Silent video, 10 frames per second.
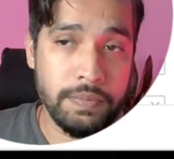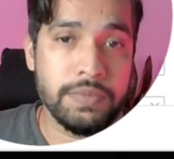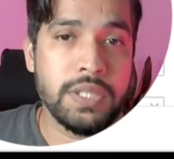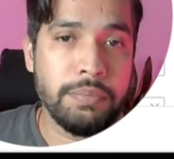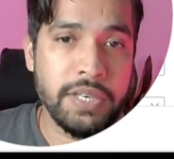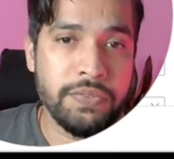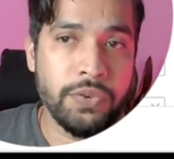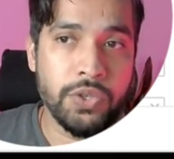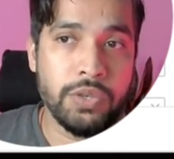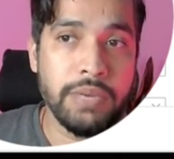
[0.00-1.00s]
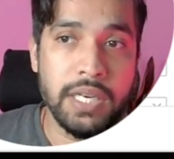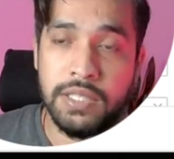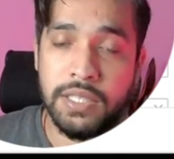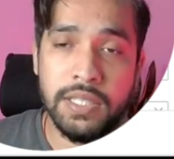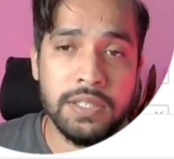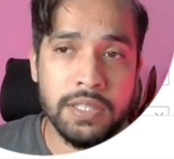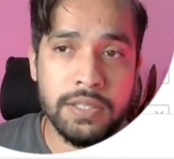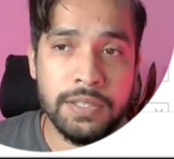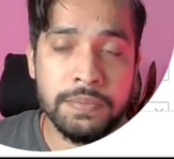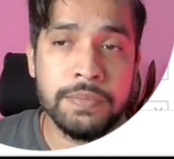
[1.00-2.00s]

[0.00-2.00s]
subnet for your managed instance.